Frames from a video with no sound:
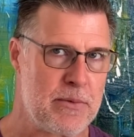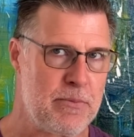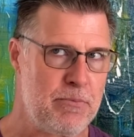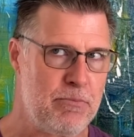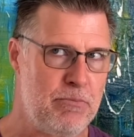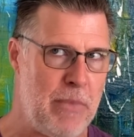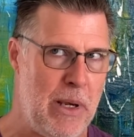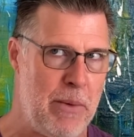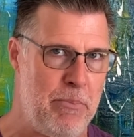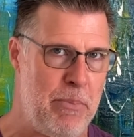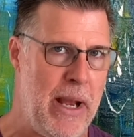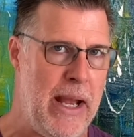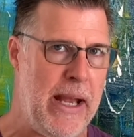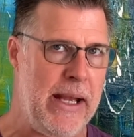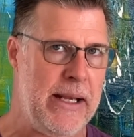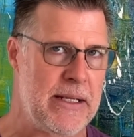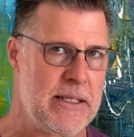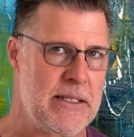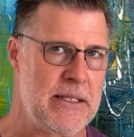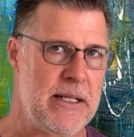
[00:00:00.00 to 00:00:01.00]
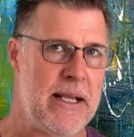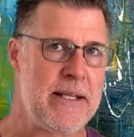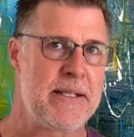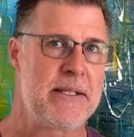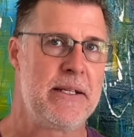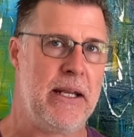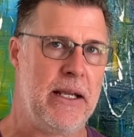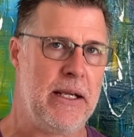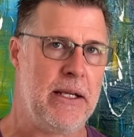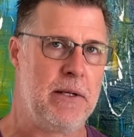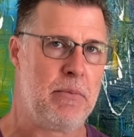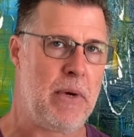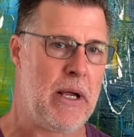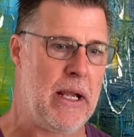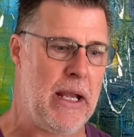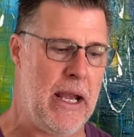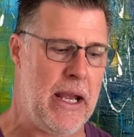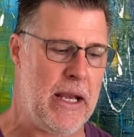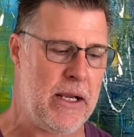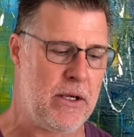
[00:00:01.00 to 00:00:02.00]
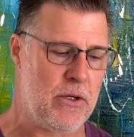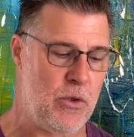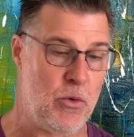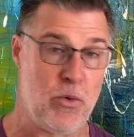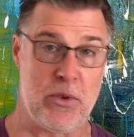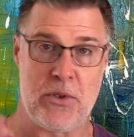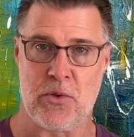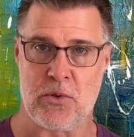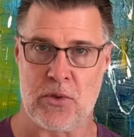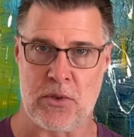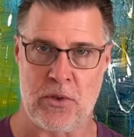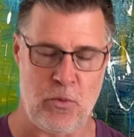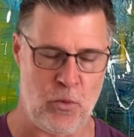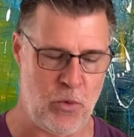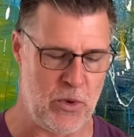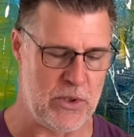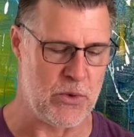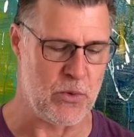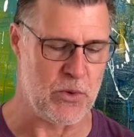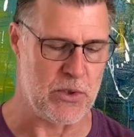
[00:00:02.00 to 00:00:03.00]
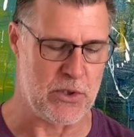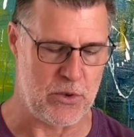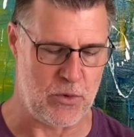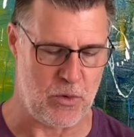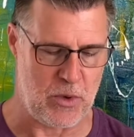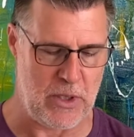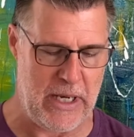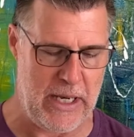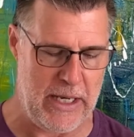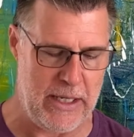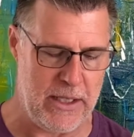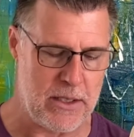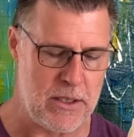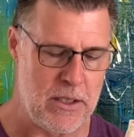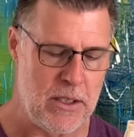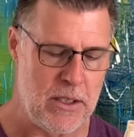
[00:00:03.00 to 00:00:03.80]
my pain is lessening in my ankle, which was great.